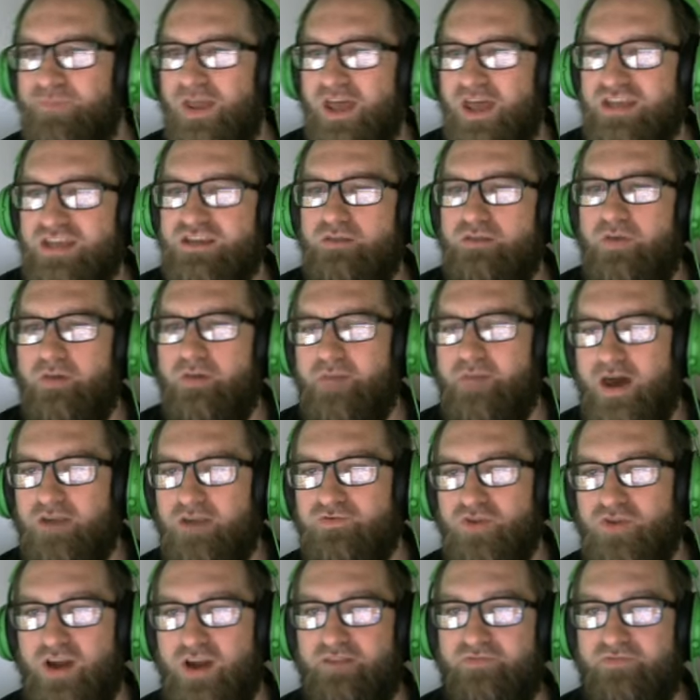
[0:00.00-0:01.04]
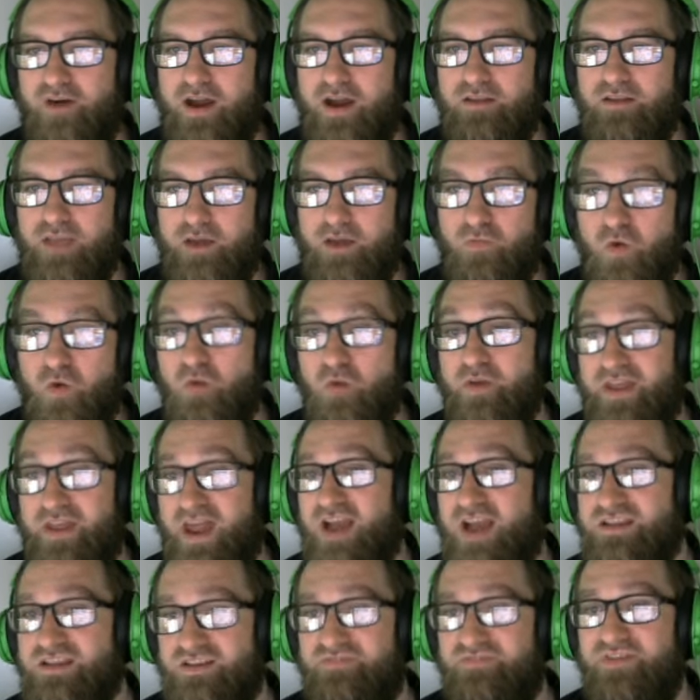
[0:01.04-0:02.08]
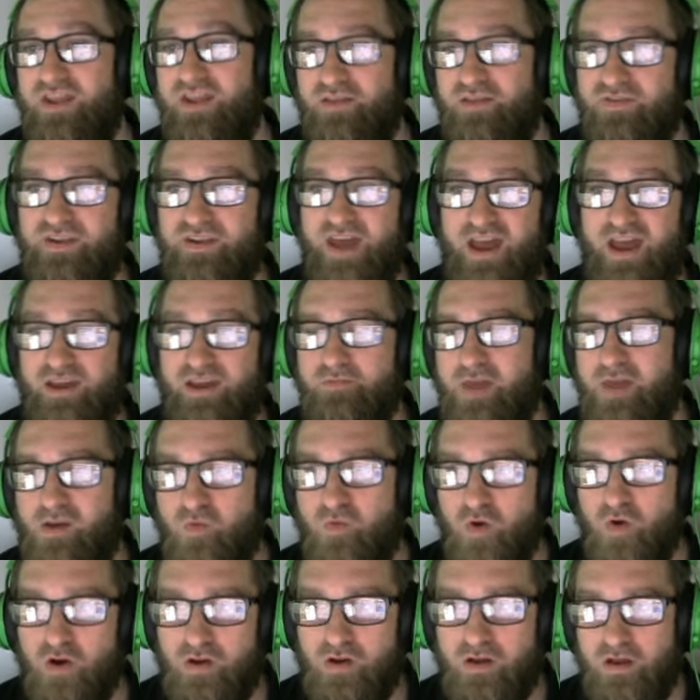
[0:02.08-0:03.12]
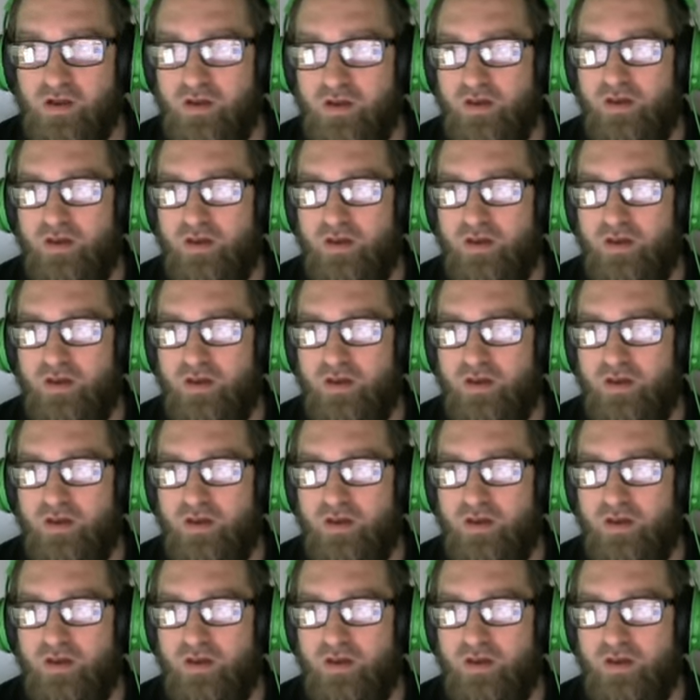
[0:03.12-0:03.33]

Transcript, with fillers: It's going to be a matter of trying to find like what we can actually fit in the deck and make work.